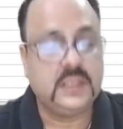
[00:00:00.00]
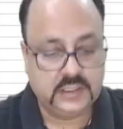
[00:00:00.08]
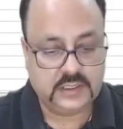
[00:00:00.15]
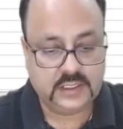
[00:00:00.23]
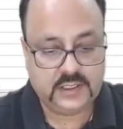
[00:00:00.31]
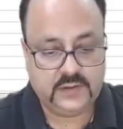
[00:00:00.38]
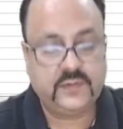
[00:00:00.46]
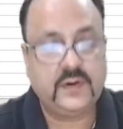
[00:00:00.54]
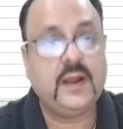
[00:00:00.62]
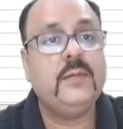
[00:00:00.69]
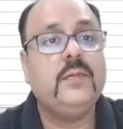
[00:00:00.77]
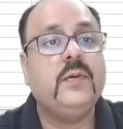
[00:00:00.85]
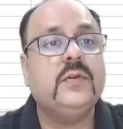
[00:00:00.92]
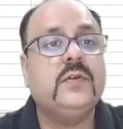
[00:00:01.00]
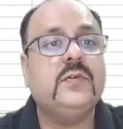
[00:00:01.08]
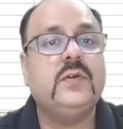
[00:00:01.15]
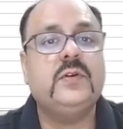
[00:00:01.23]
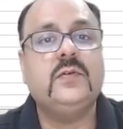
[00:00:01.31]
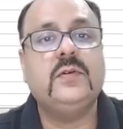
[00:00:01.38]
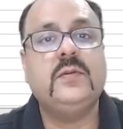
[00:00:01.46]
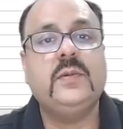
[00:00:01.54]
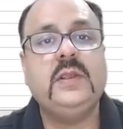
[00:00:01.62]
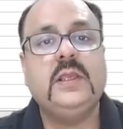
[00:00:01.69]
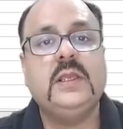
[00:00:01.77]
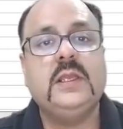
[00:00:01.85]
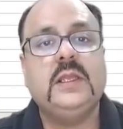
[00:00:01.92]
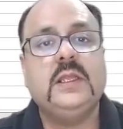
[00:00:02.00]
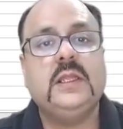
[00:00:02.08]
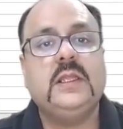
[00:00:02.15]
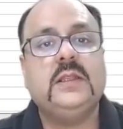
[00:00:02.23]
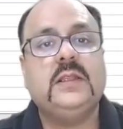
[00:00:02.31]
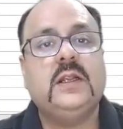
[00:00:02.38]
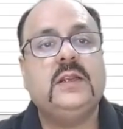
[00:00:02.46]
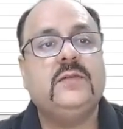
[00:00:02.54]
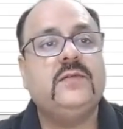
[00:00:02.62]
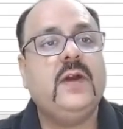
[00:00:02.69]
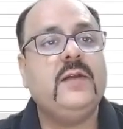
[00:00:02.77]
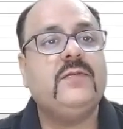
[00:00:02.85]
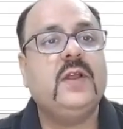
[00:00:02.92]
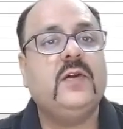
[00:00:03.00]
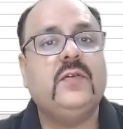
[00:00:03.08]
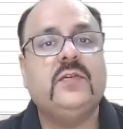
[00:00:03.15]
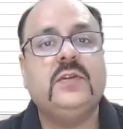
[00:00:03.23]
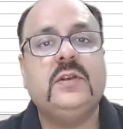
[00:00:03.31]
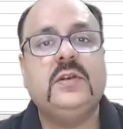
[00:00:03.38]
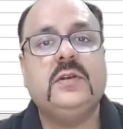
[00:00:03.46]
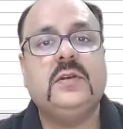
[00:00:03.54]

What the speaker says: 35, so it will be 35,000,